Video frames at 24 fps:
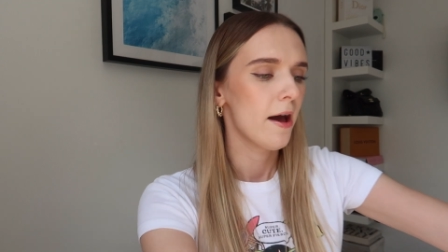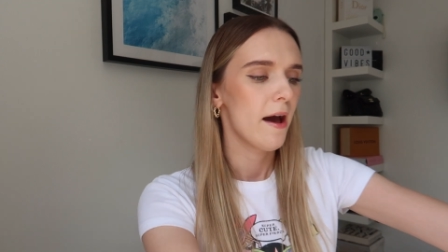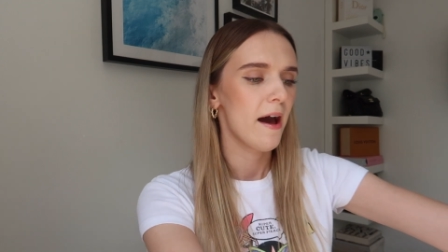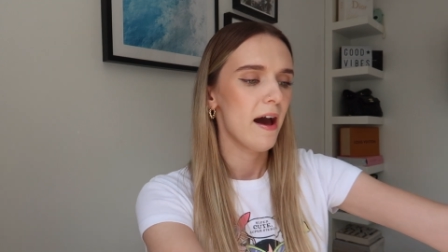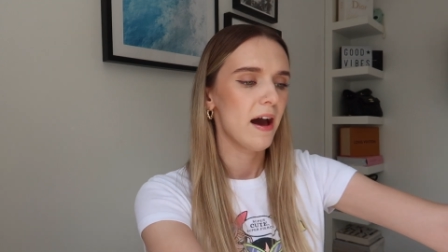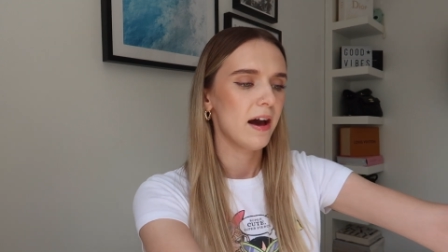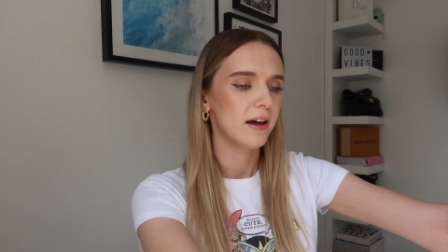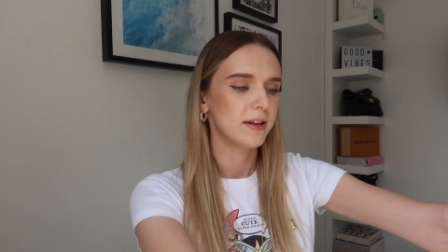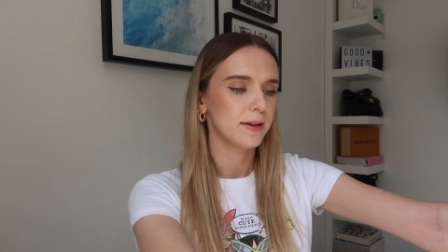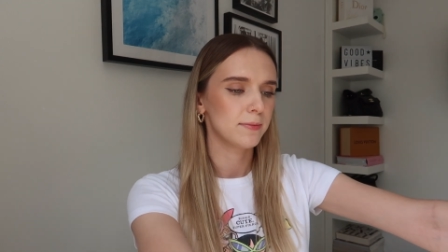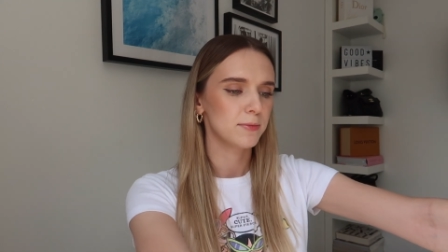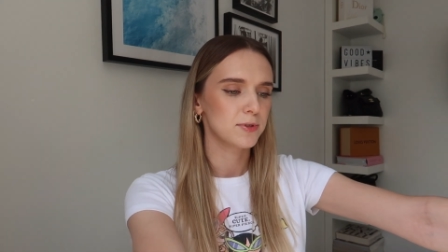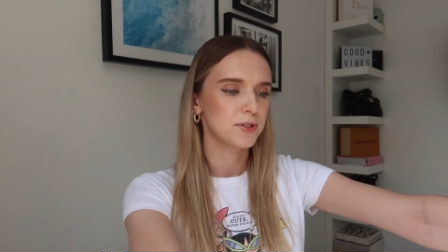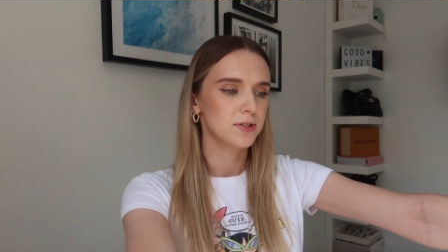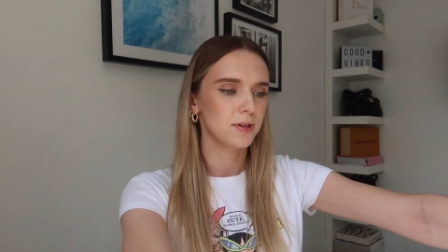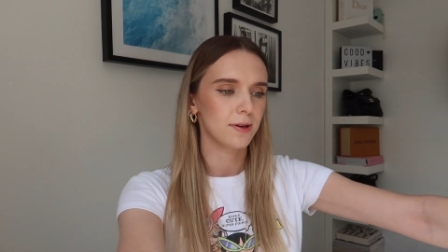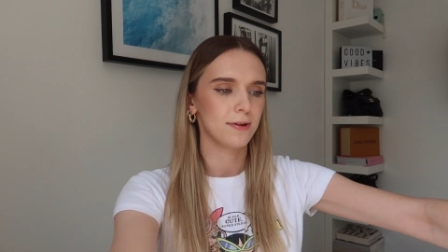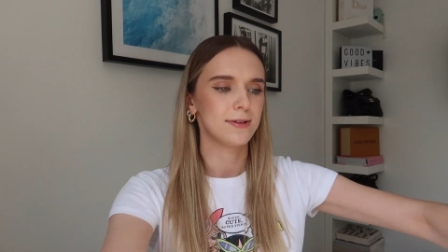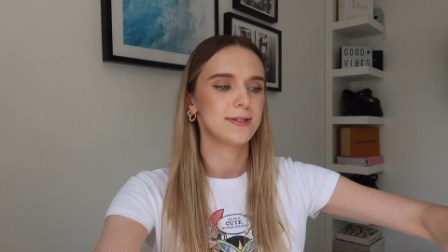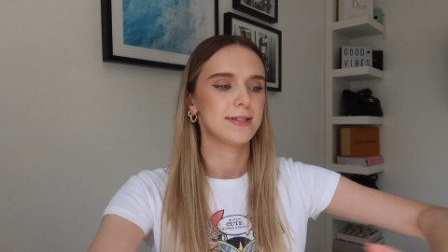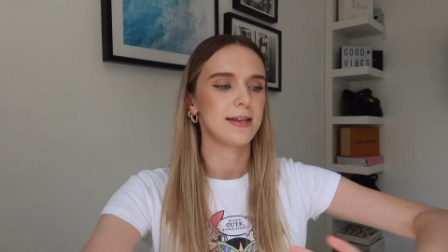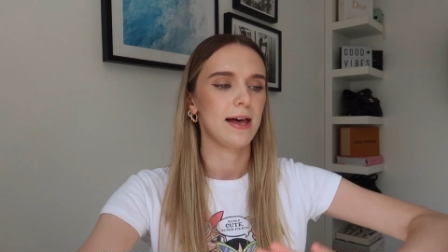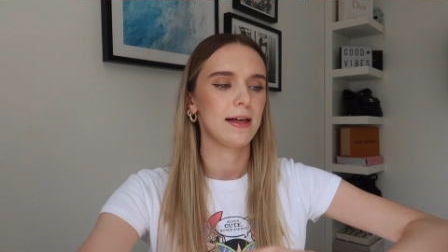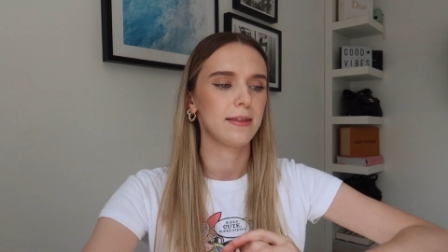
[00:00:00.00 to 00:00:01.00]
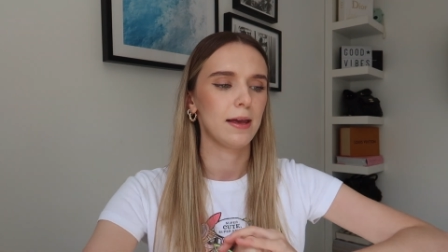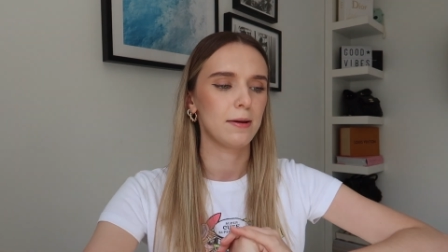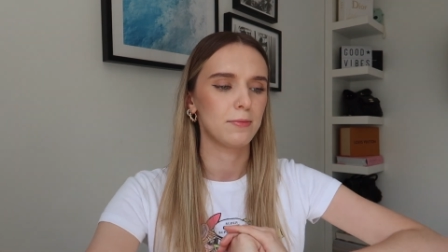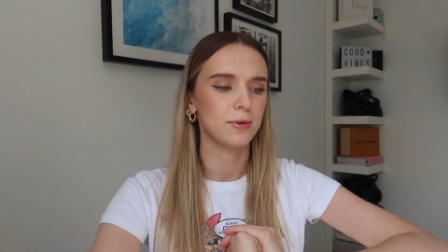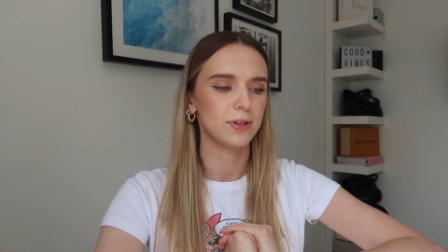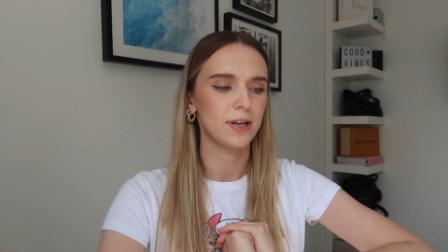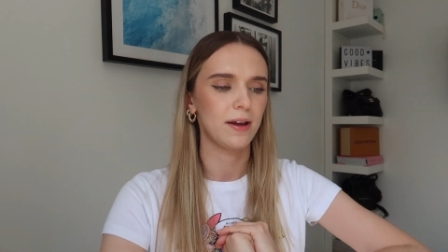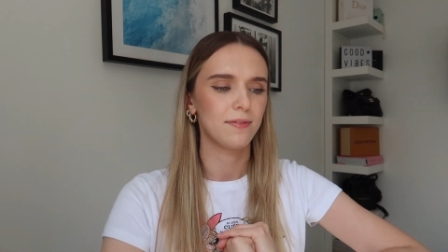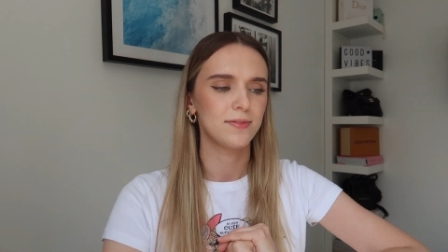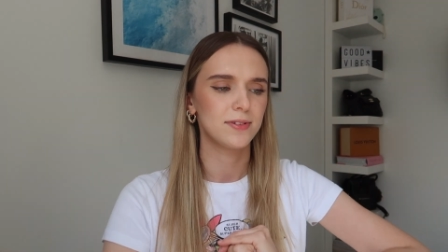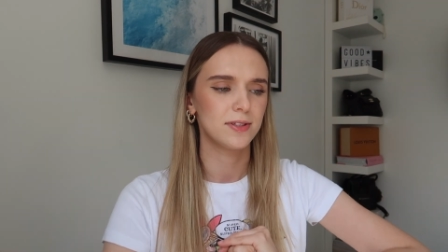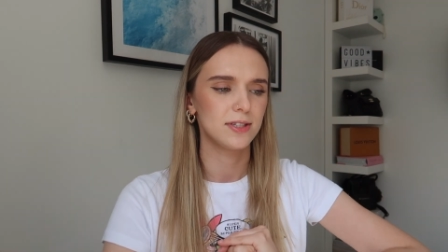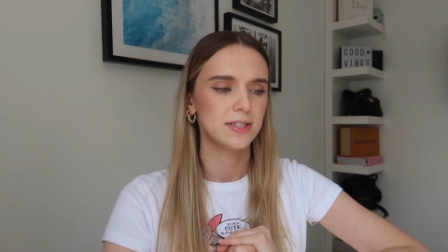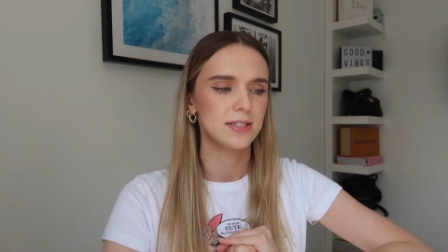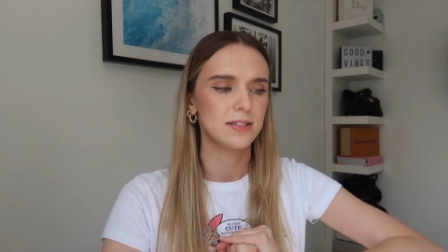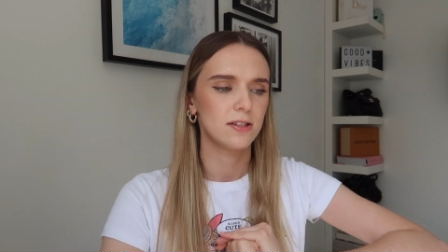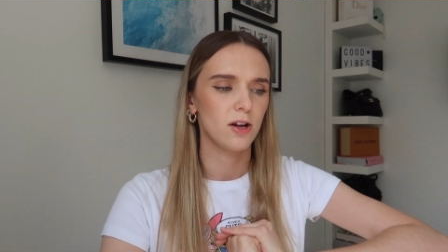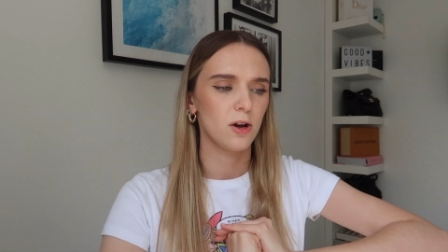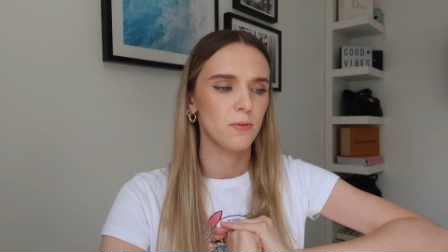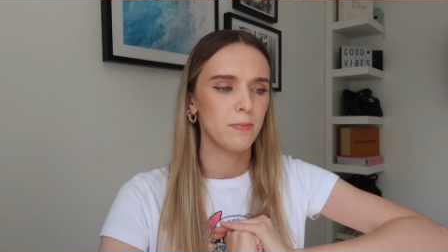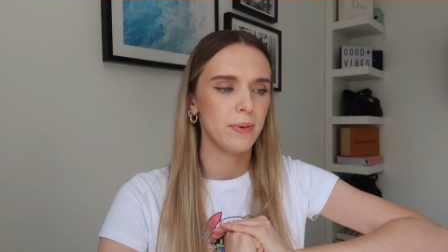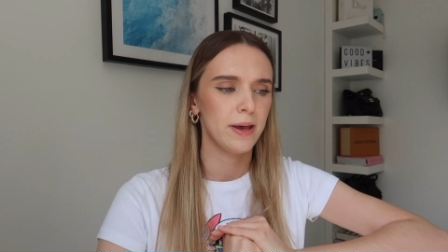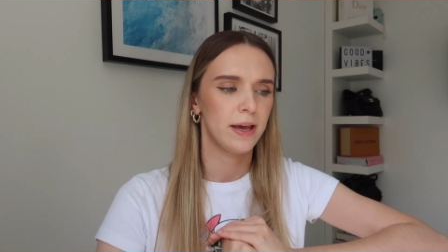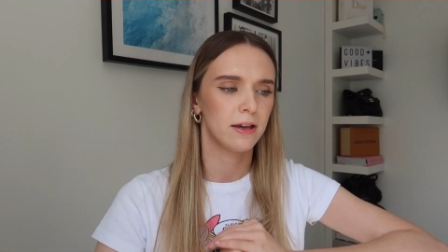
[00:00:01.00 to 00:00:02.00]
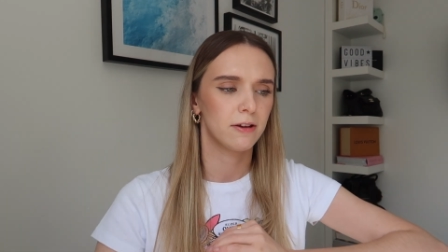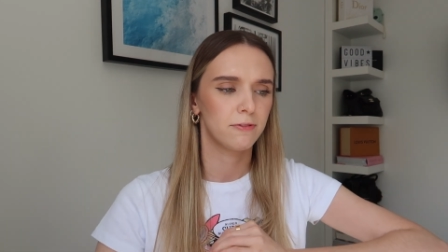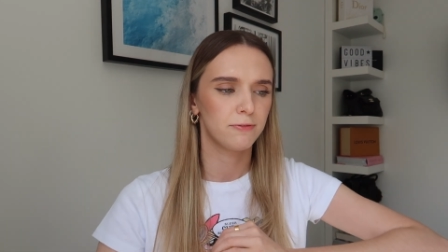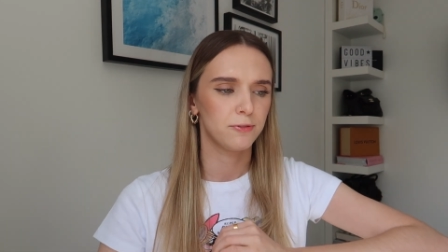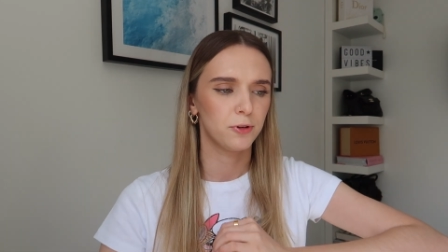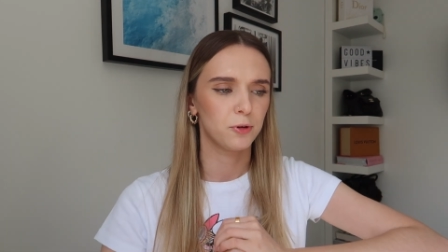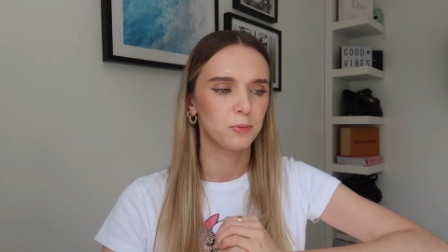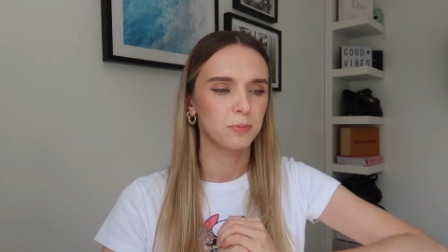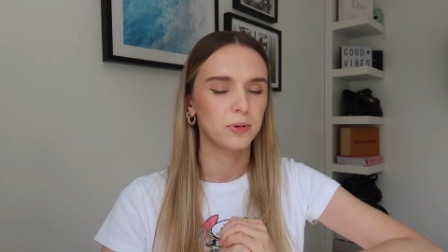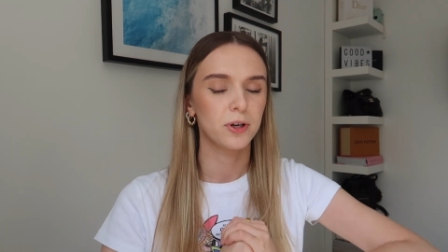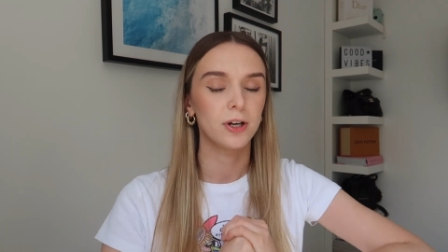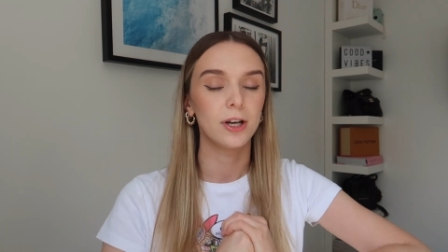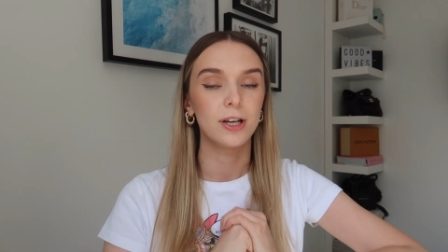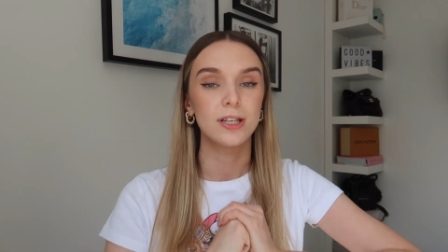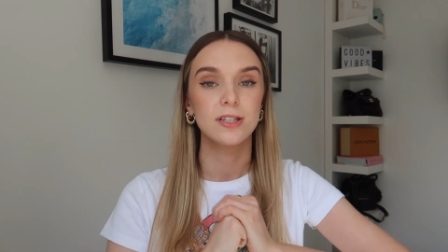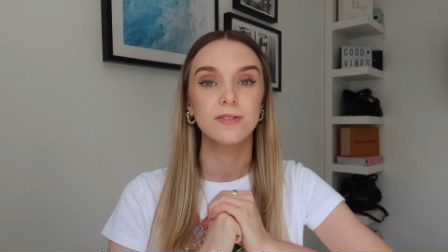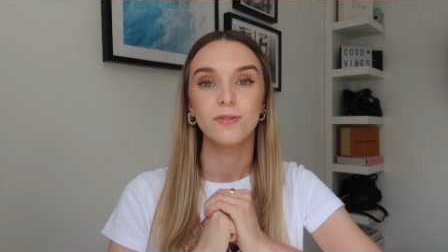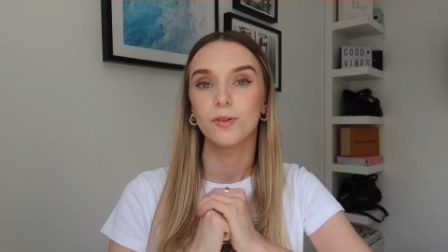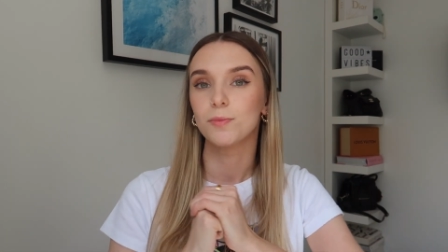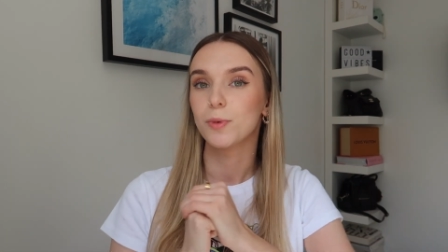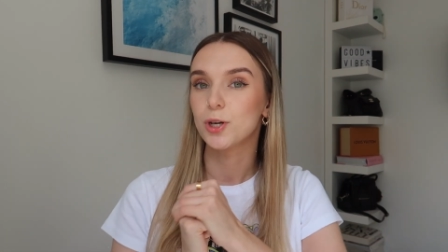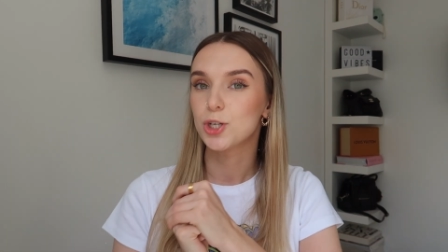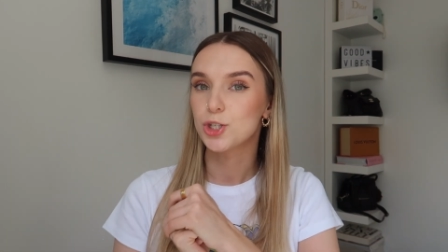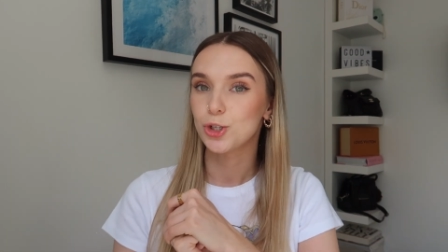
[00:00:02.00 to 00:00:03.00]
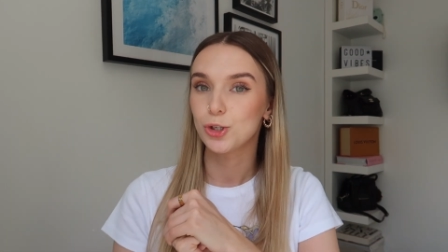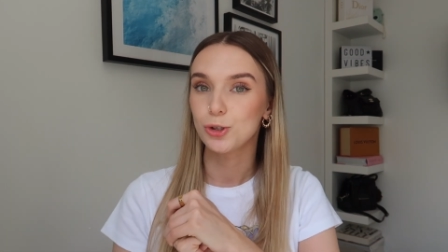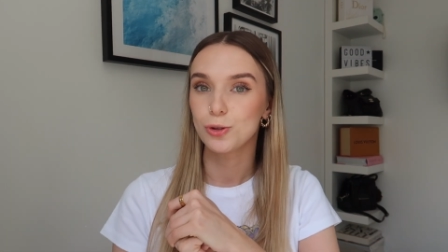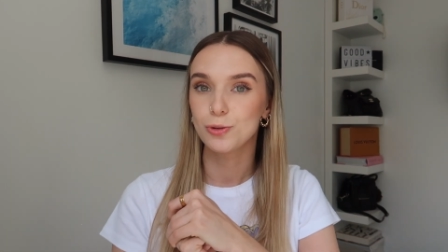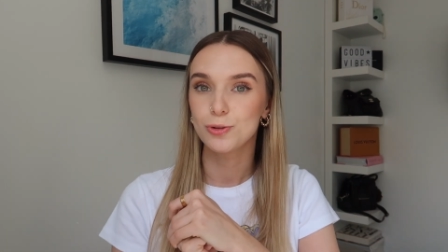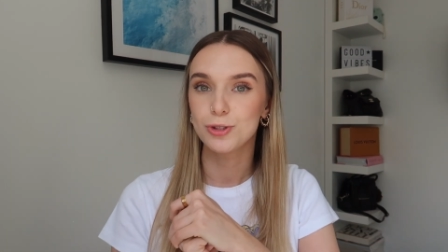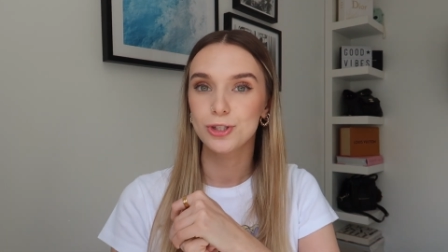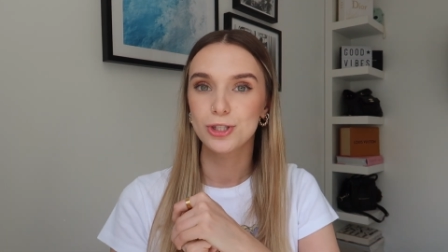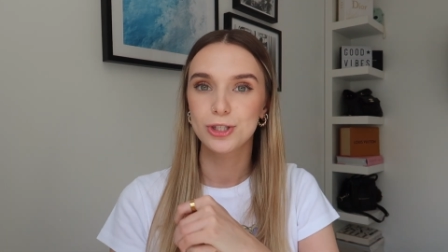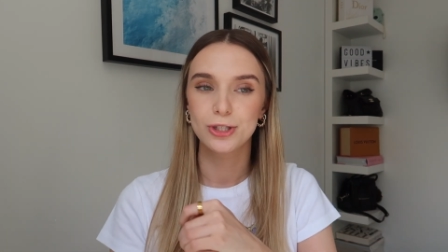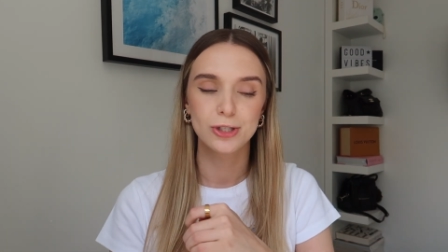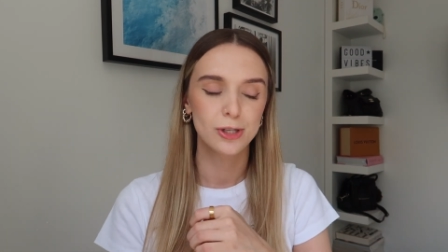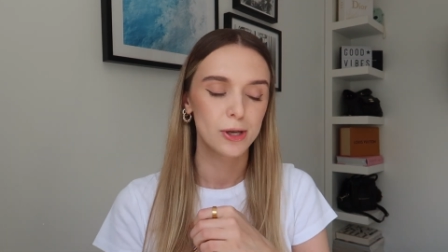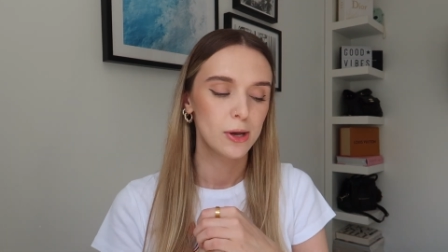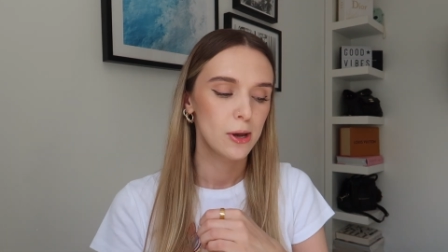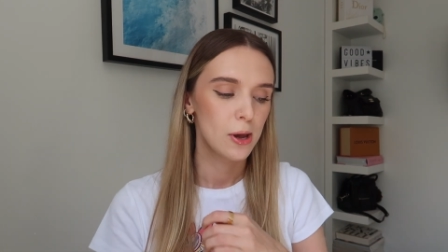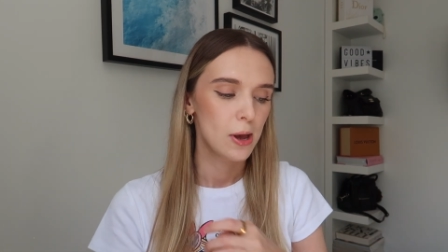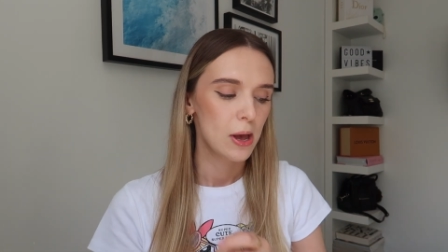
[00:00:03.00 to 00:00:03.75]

And I'm so sad that I'm going to have to start paying full price for my shoes.